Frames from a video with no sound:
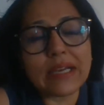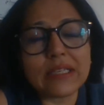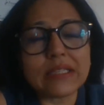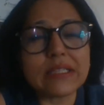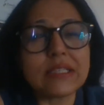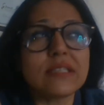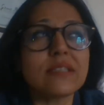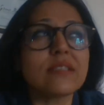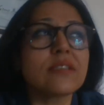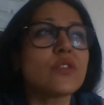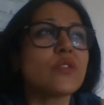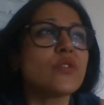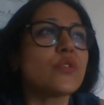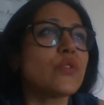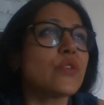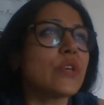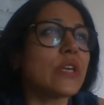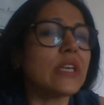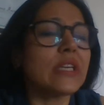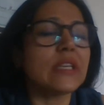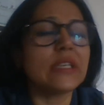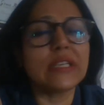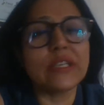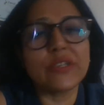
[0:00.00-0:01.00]
It's
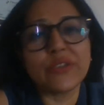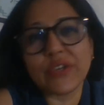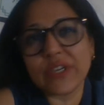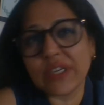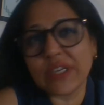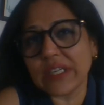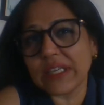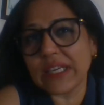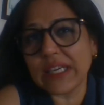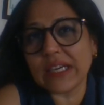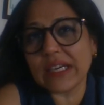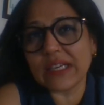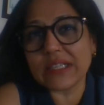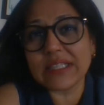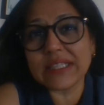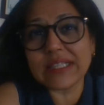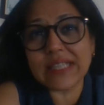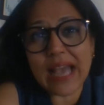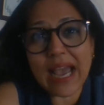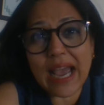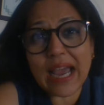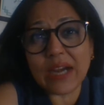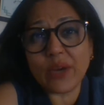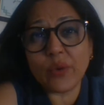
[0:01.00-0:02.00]
really, really a
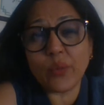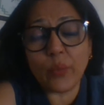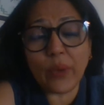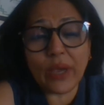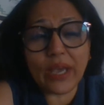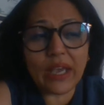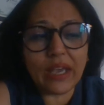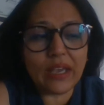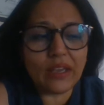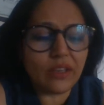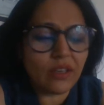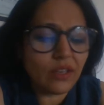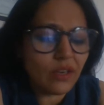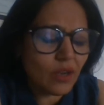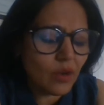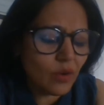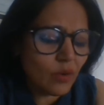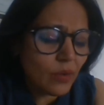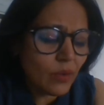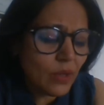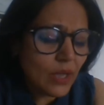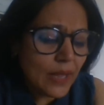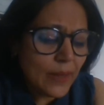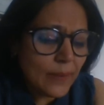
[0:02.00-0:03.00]
sad way, you
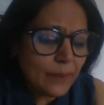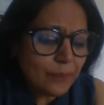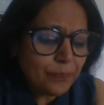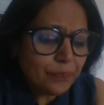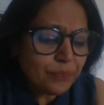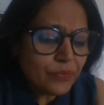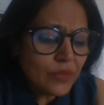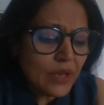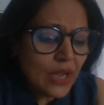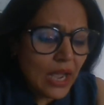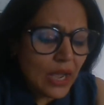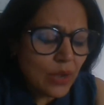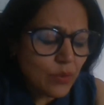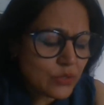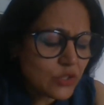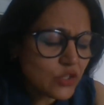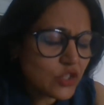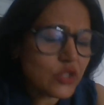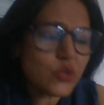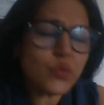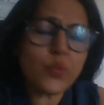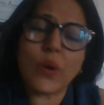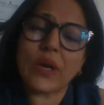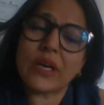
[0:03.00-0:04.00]
know, I was
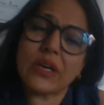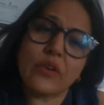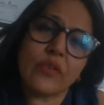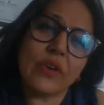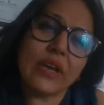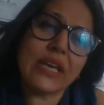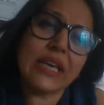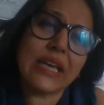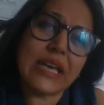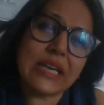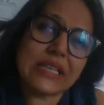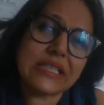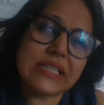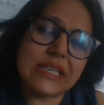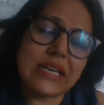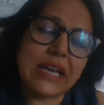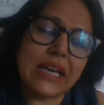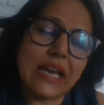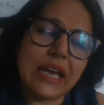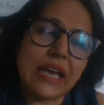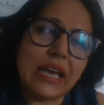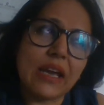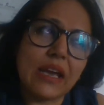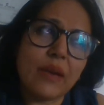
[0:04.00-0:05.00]
just wondering
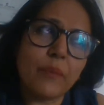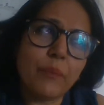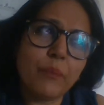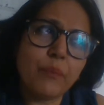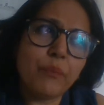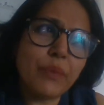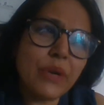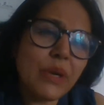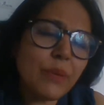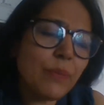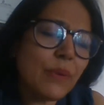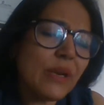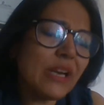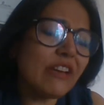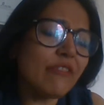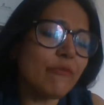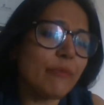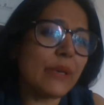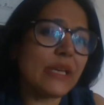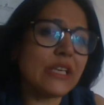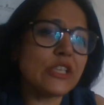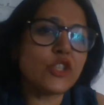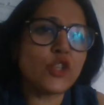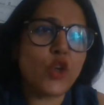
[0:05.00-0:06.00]
yesterday, people have
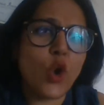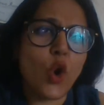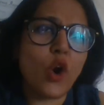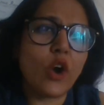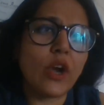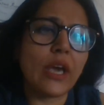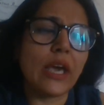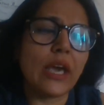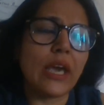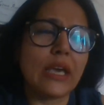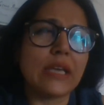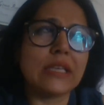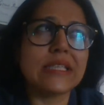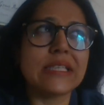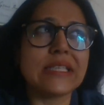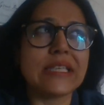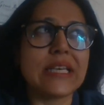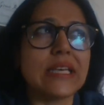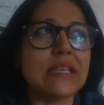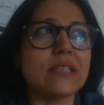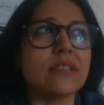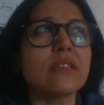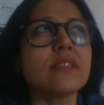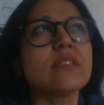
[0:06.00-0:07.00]
been talking
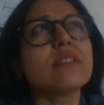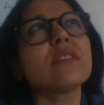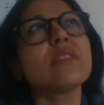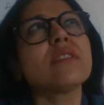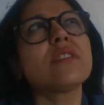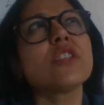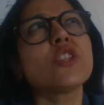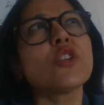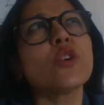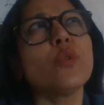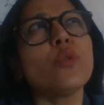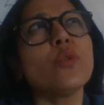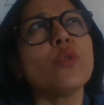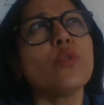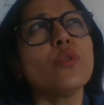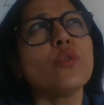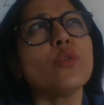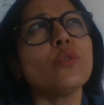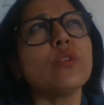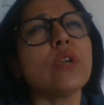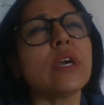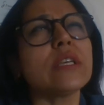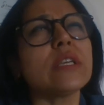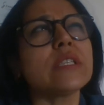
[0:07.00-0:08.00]
since, two,
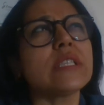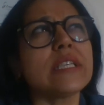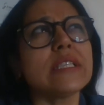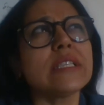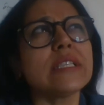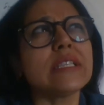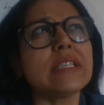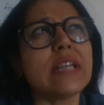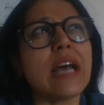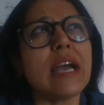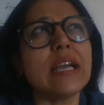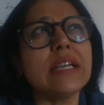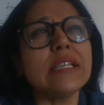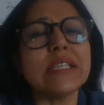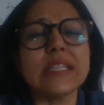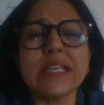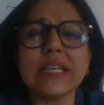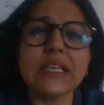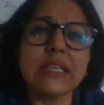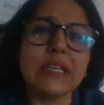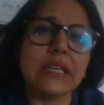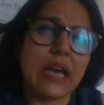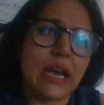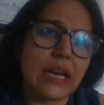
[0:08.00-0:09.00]
uh, since
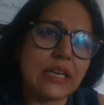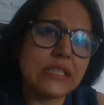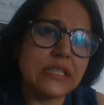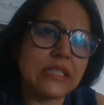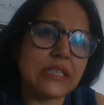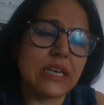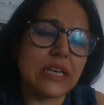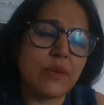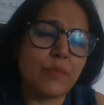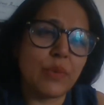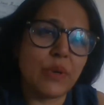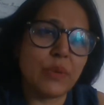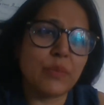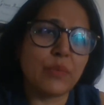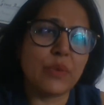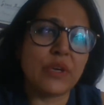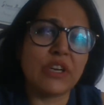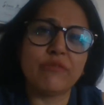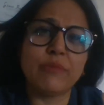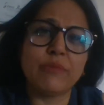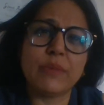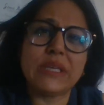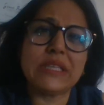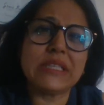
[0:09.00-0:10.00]
1990, people
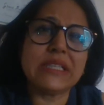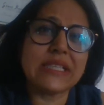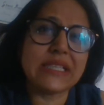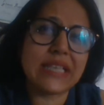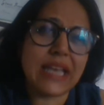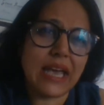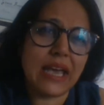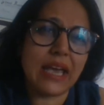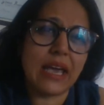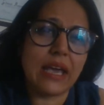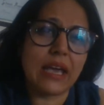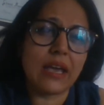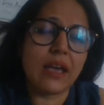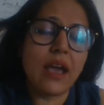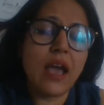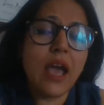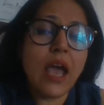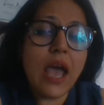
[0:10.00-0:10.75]
have been saying